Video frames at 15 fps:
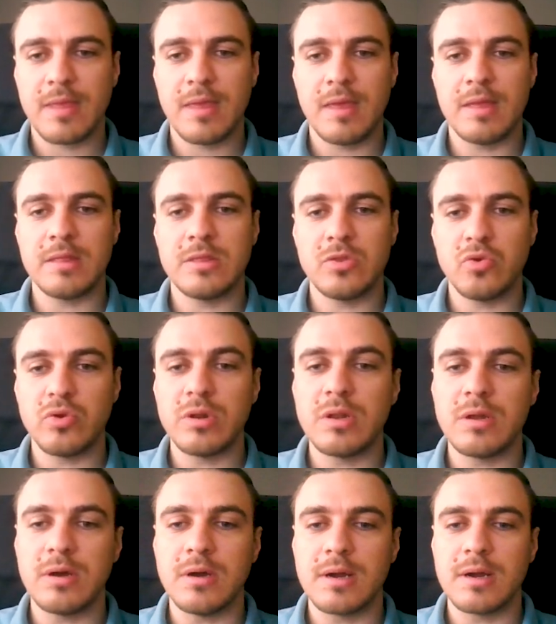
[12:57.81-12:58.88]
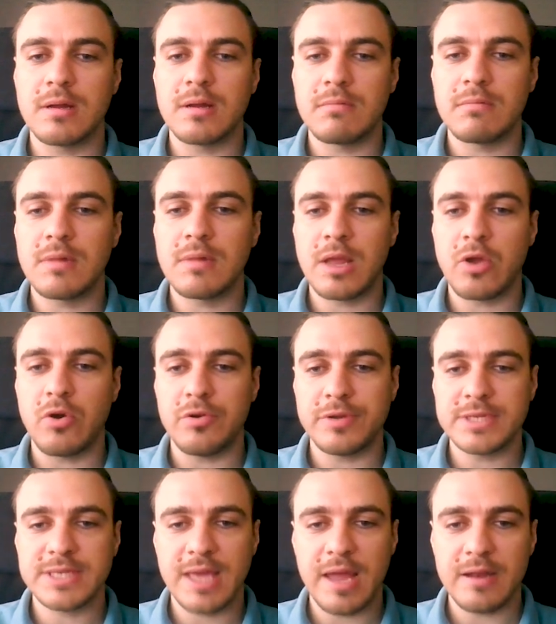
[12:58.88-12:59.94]
and you'll click on
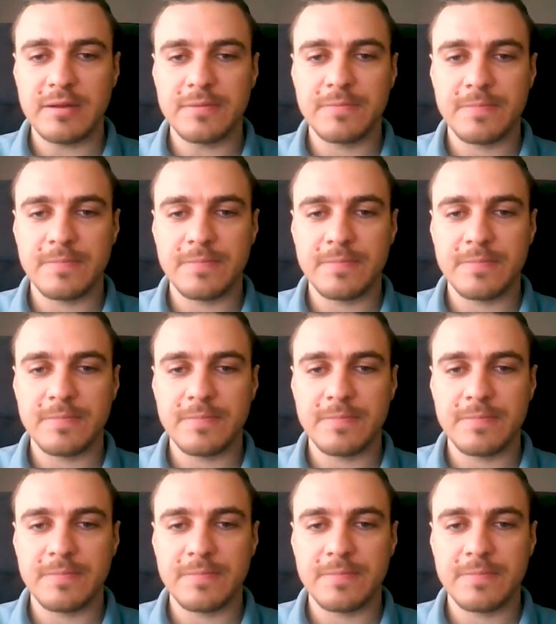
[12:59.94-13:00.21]
rescan.